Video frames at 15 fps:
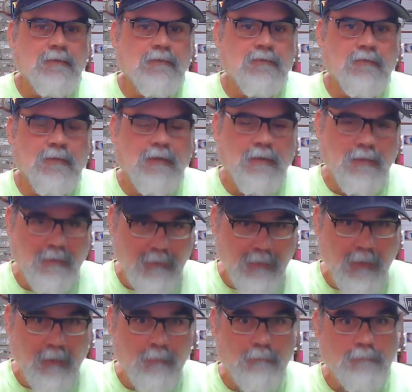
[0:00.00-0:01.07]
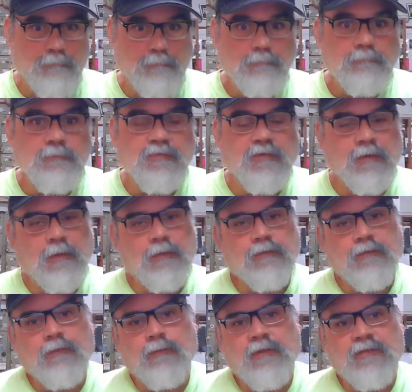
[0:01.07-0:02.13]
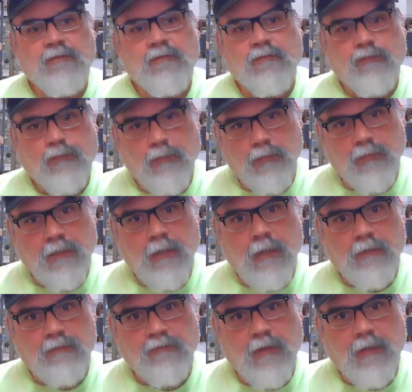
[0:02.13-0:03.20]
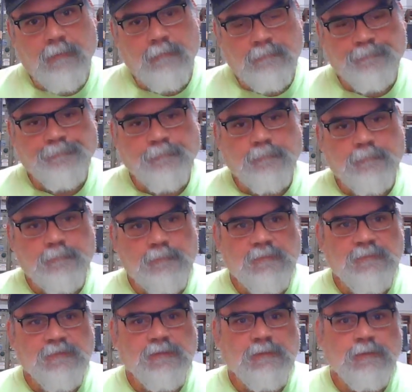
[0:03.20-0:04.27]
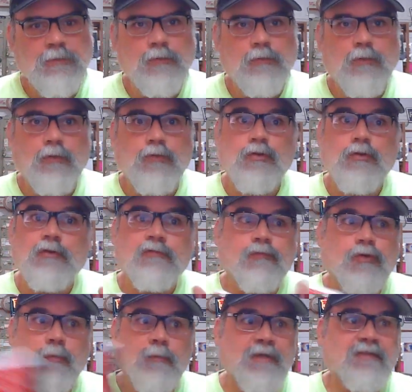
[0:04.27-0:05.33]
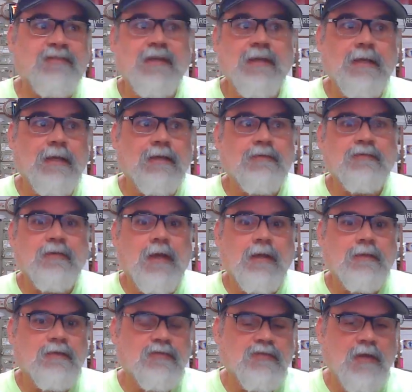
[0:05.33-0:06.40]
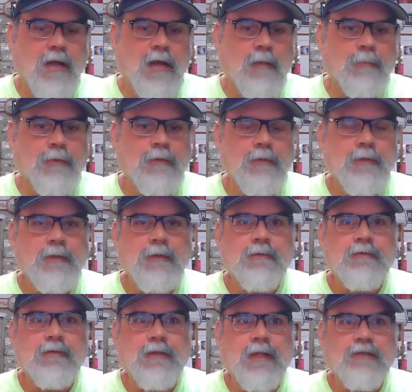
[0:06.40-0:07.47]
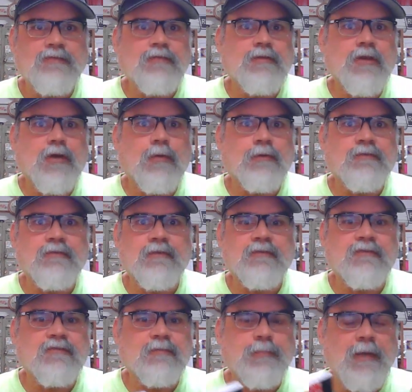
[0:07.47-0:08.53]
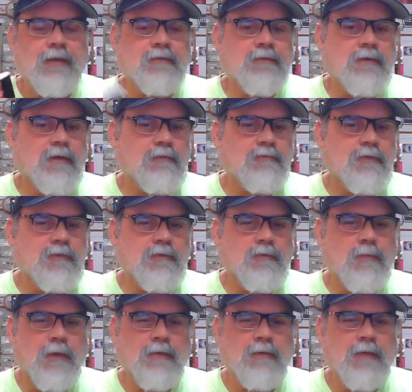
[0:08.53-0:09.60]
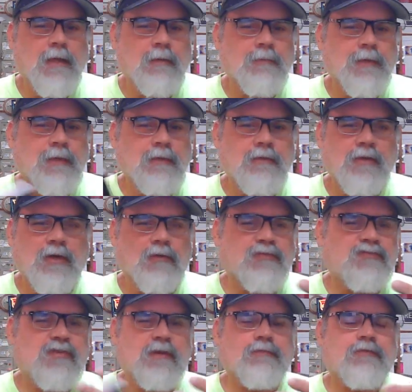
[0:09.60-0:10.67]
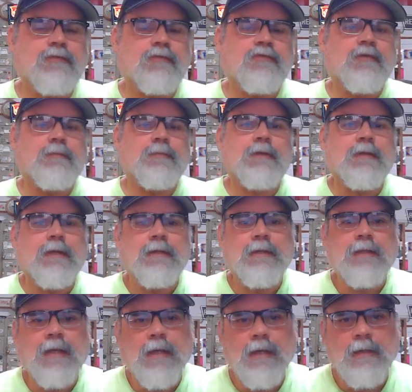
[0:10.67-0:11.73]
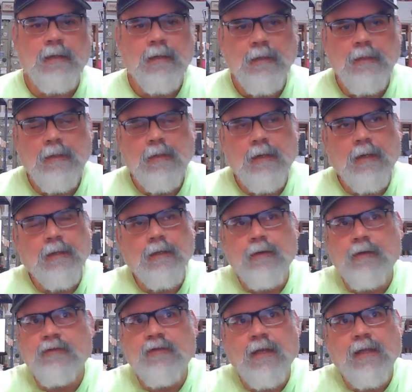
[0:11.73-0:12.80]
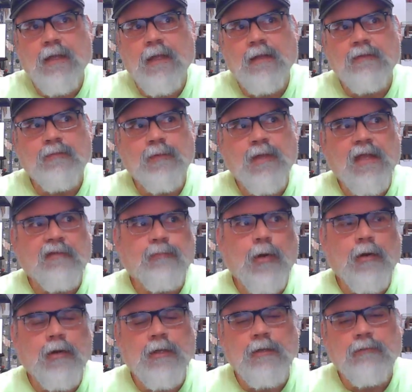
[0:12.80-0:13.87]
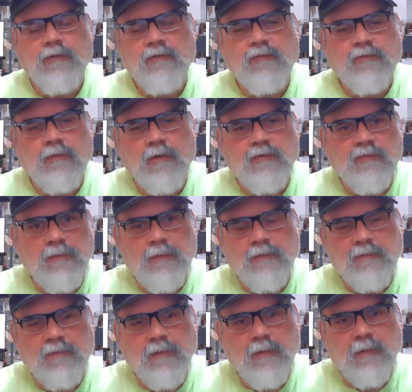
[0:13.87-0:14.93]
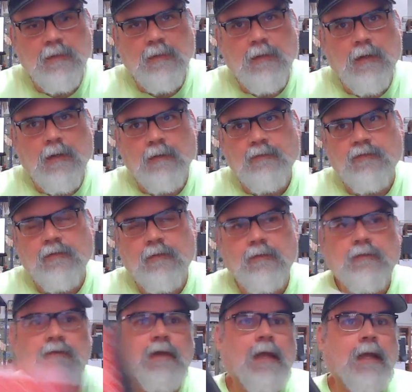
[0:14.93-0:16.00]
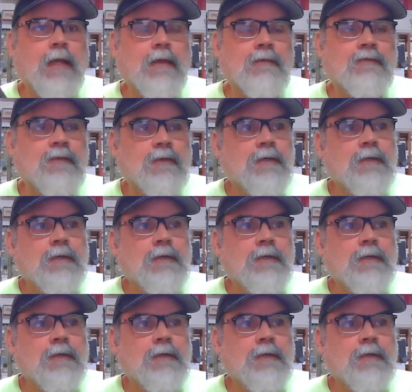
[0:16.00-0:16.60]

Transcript: So there you go. So those are the reasons for the contract. Uniformity inside the shop to let you know what's expected of you, whether that be, shifts or something like that. Here at Decades, we have parking restrictions on certain days.